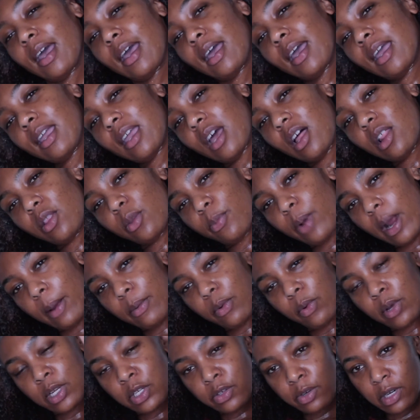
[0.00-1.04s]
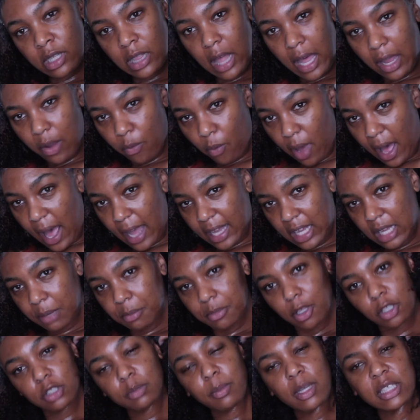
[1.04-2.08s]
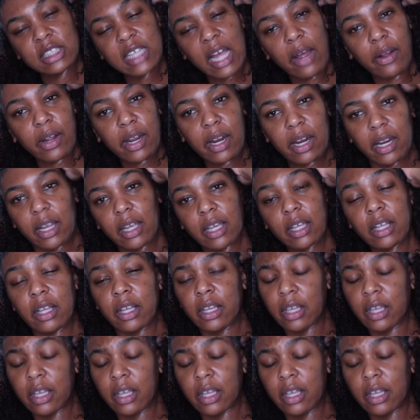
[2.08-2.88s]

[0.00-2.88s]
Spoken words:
And y'all were probably wondering like why I keep closing my shower curtain.